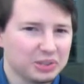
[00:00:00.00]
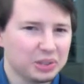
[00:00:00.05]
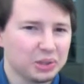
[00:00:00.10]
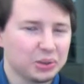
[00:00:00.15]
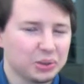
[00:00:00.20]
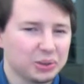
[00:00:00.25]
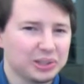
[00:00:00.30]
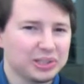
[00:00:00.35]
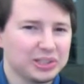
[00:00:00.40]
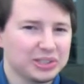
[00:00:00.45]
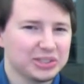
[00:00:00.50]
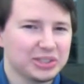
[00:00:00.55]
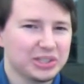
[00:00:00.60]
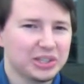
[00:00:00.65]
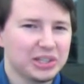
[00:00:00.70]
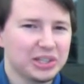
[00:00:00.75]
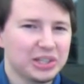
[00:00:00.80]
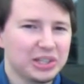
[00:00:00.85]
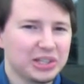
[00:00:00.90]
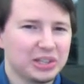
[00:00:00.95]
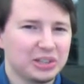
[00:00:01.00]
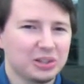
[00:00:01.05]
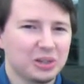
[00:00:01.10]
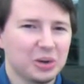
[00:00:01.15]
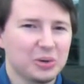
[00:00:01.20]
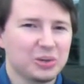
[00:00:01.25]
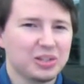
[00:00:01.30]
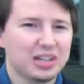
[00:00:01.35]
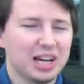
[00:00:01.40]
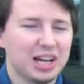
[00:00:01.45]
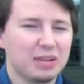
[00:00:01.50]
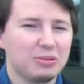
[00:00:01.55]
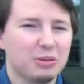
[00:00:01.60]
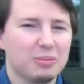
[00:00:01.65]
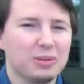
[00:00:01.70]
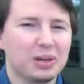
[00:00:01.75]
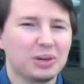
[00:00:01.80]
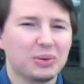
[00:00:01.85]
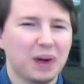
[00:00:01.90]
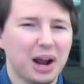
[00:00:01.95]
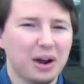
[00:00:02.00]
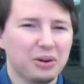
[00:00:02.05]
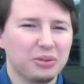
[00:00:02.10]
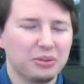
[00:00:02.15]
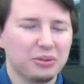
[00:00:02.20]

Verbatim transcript: degrees. The low tonight will be around